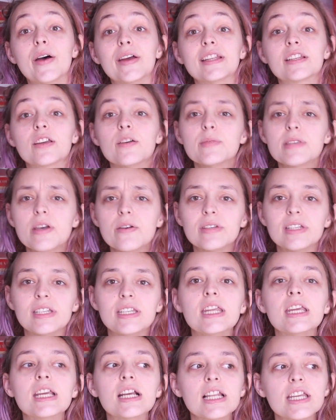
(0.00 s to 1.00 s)
It comes out
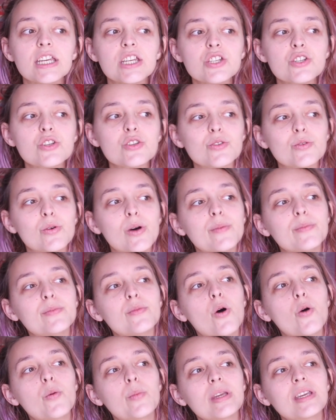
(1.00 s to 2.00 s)
in English, so I'm
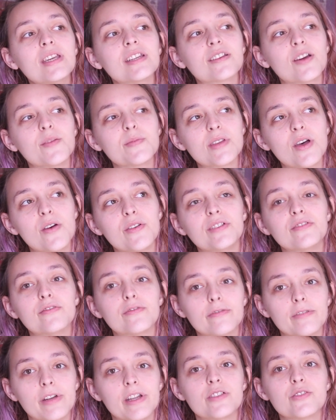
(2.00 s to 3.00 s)
hoping it comes out in
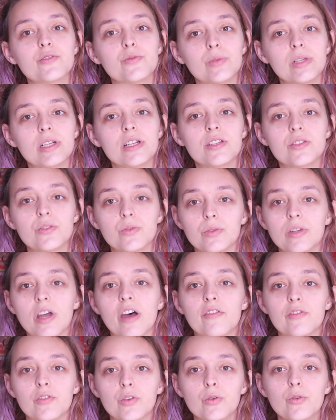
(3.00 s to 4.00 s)
French really soon
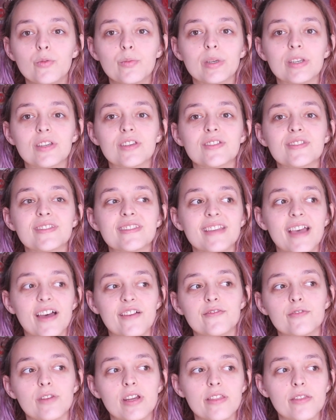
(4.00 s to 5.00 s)
after, because
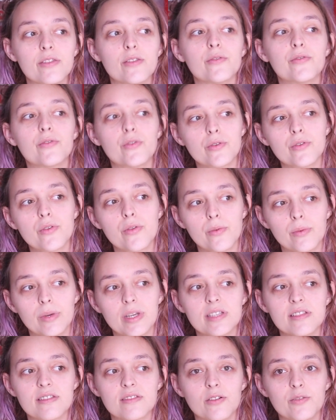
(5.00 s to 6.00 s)
I've read the first three
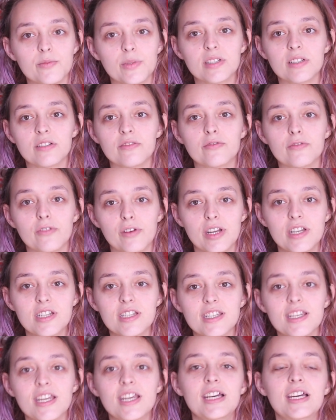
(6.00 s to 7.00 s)
installments in
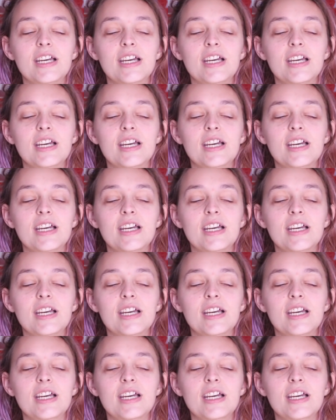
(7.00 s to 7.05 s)
French.